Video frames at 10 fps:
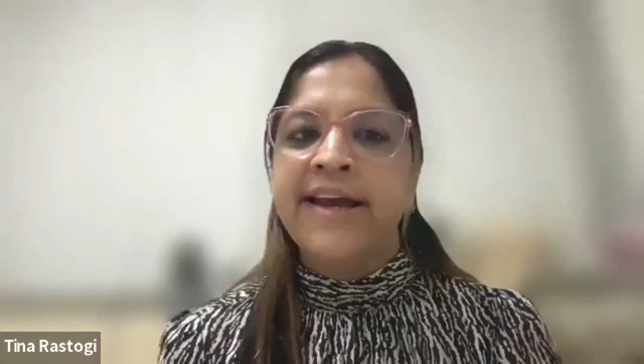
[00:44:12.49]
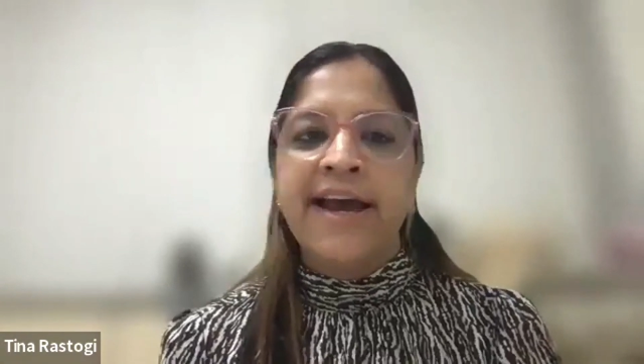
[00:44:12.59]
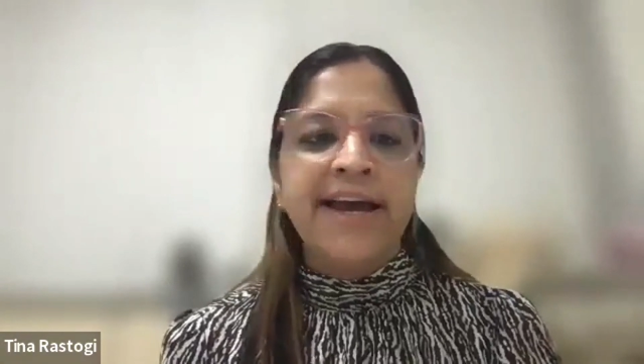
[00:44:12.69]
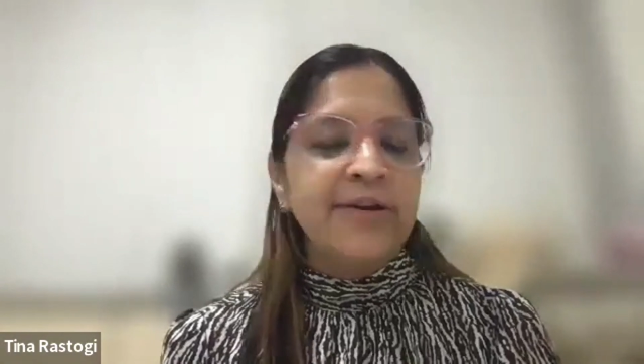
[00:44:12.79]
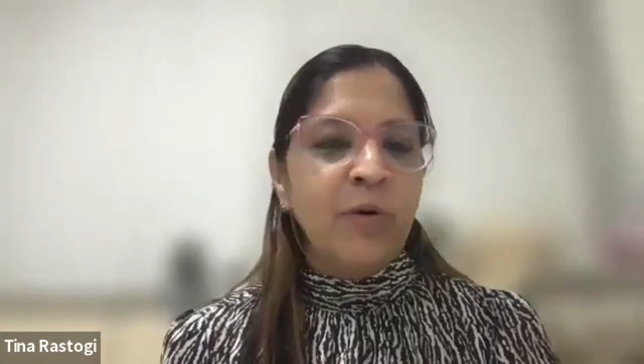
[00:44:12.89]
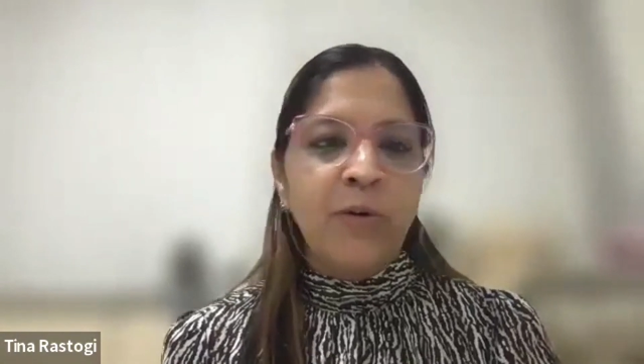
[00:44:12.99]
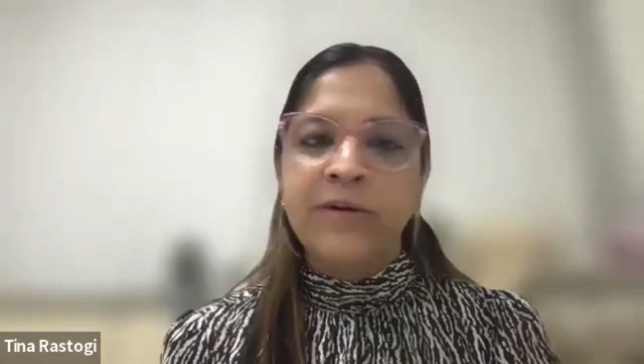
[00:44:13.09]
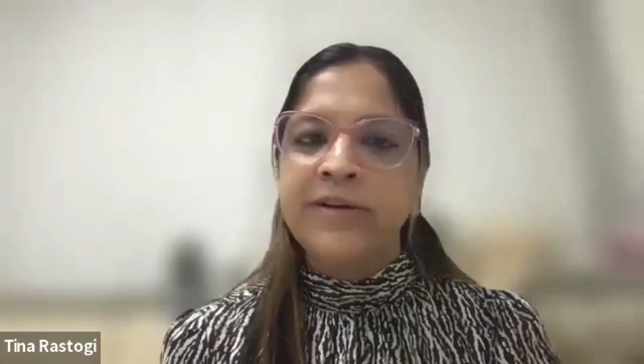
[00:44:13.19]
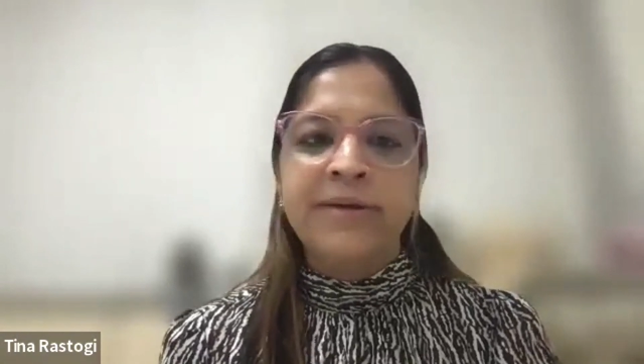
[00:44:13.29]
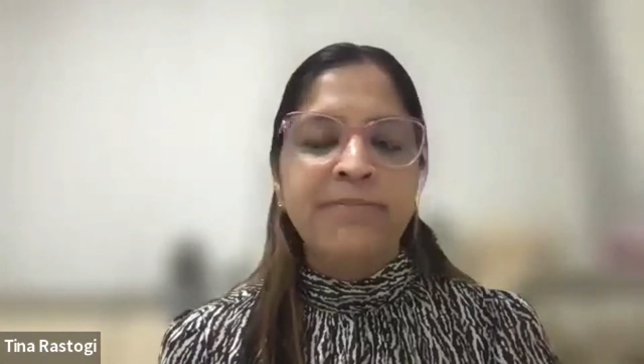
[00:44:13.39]
and
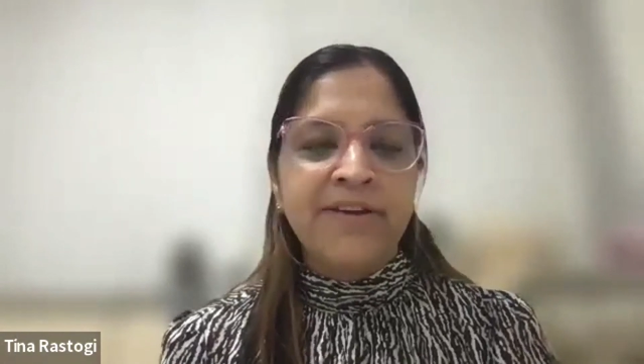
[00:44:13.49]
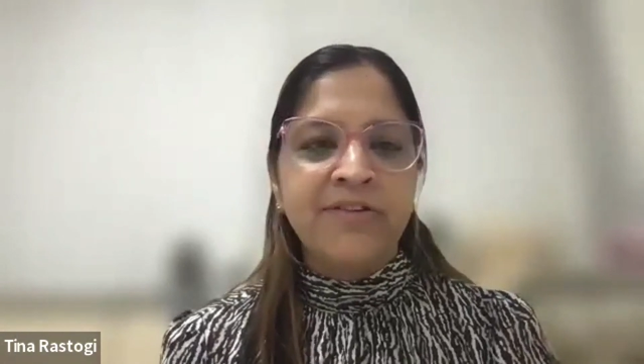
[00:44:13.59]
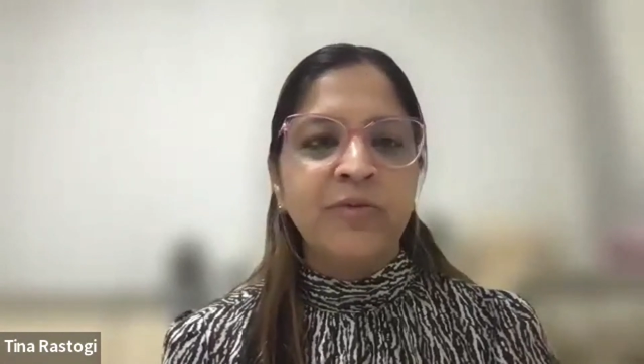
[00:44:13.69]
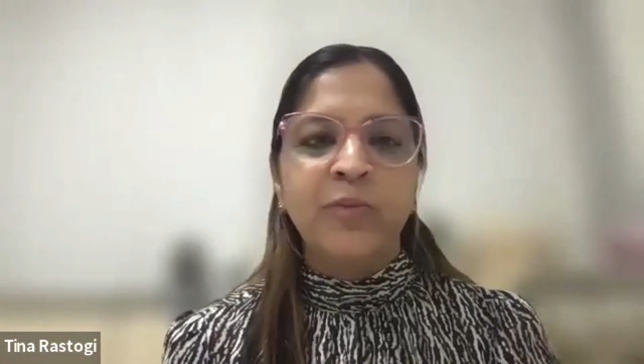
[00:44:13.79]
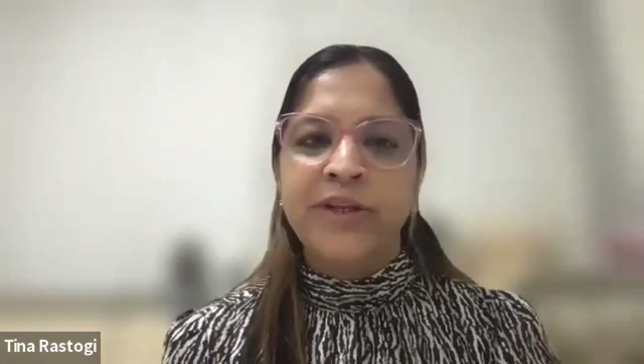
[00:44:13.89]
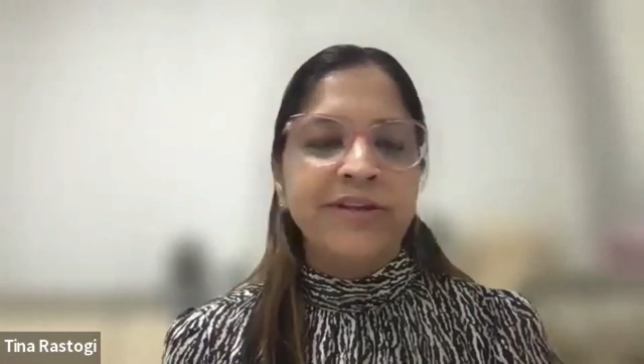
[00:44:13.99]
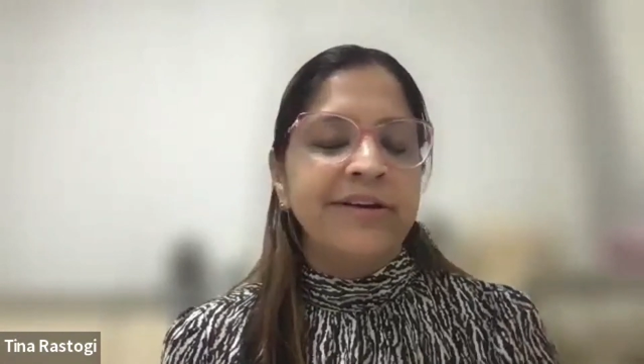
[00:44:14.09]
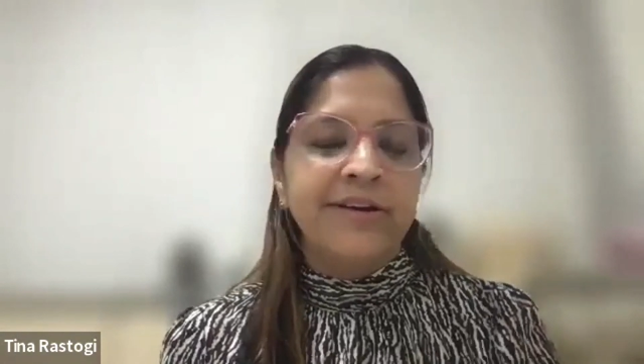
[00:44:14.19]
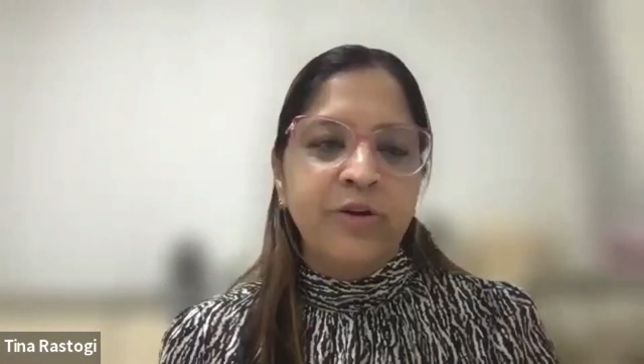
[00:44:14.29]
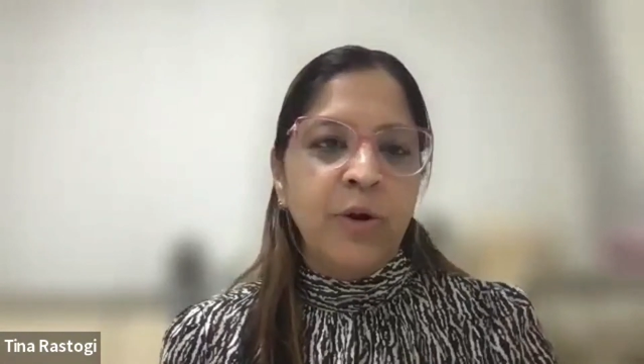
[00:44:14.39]
all the best with
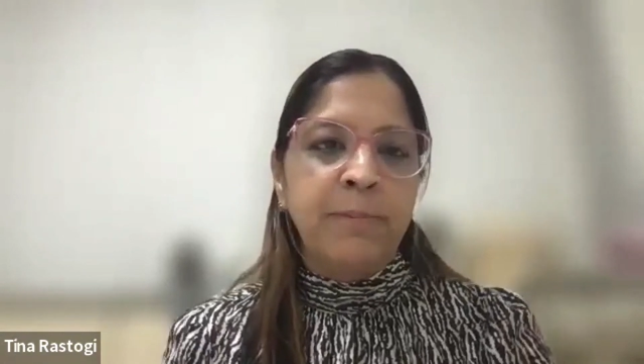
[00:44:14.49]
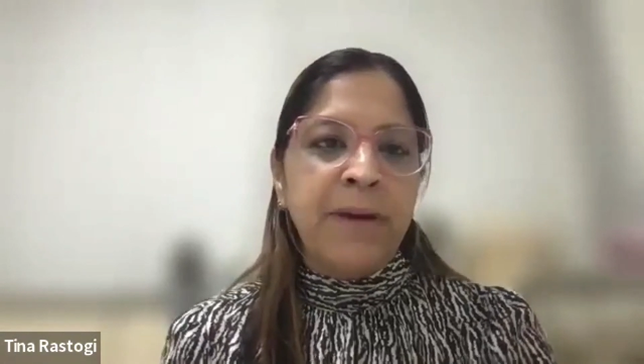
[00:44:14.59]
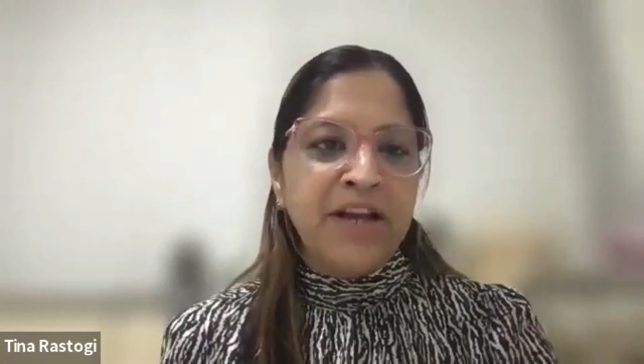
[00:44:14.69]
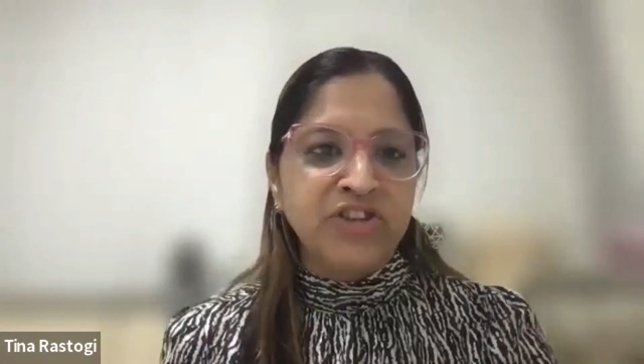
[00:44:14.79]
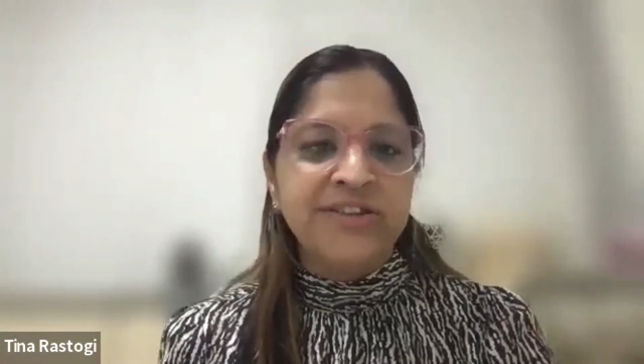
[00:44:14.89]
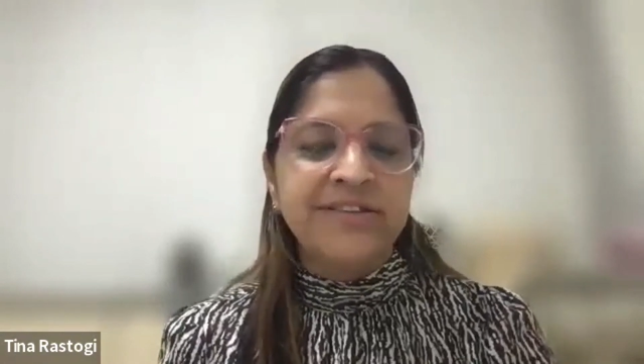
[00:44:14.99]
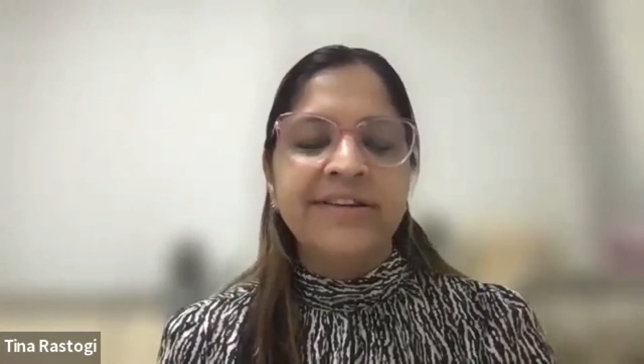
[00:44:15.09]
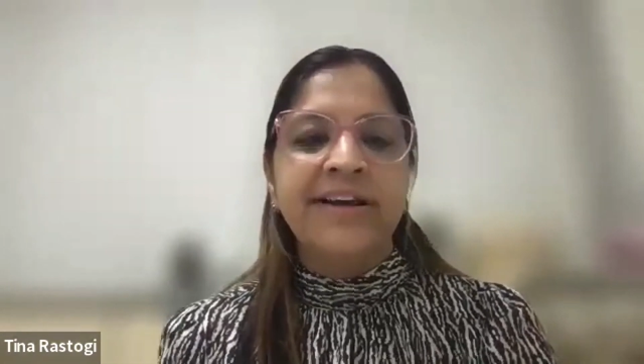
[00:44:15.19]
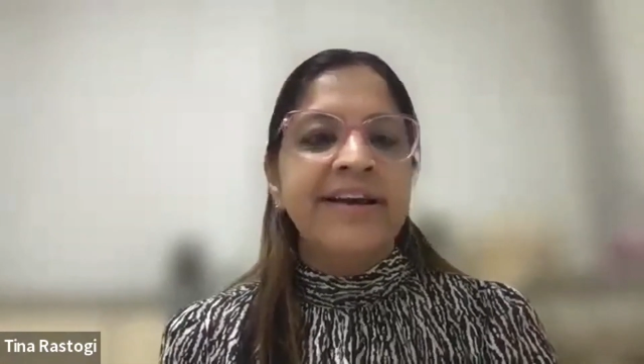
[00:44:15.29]
your passion